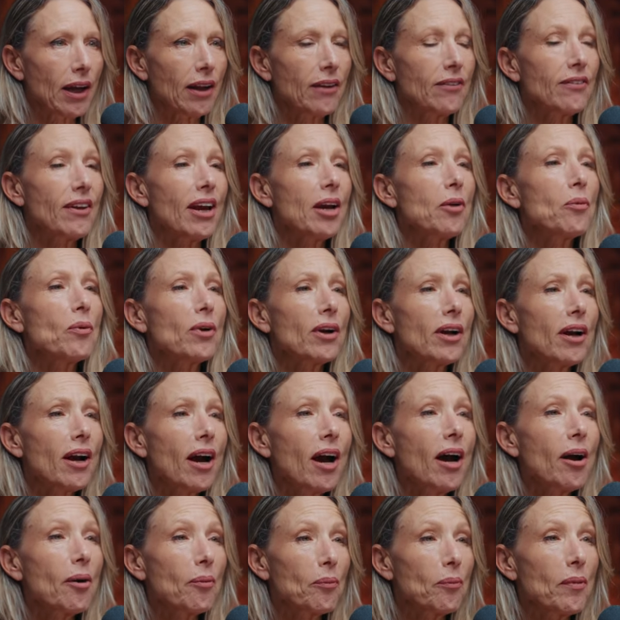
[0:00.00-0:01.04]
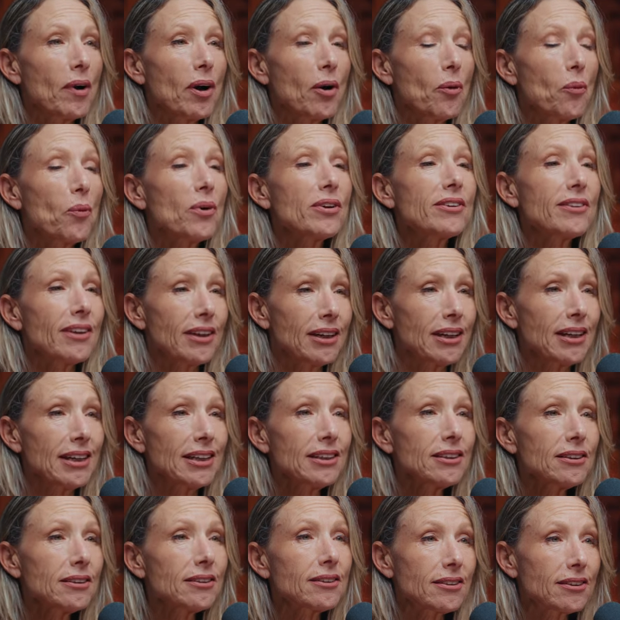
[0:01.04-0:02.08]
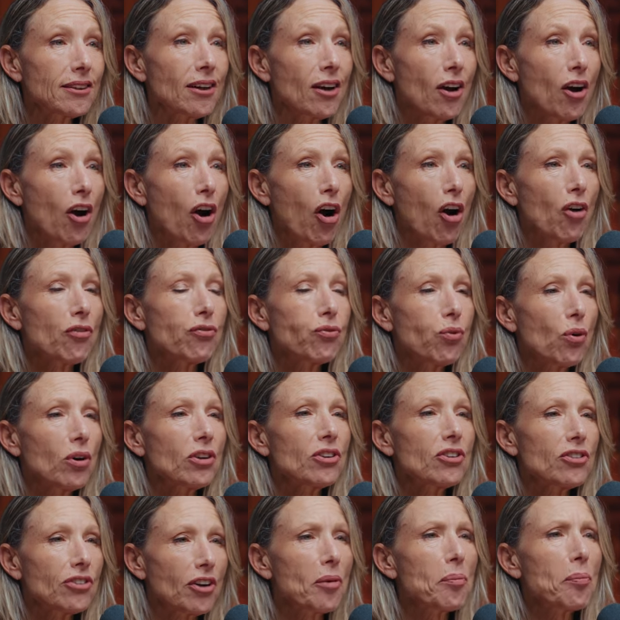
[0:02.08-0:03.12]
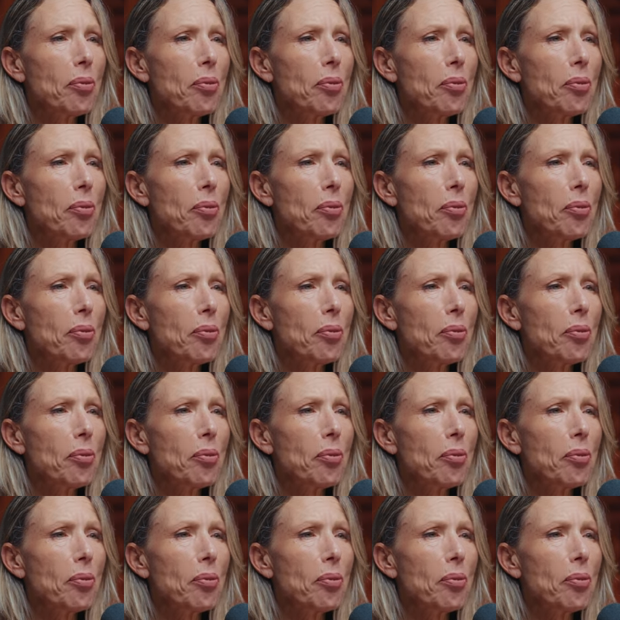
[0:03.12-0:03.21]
They will come with a list of what their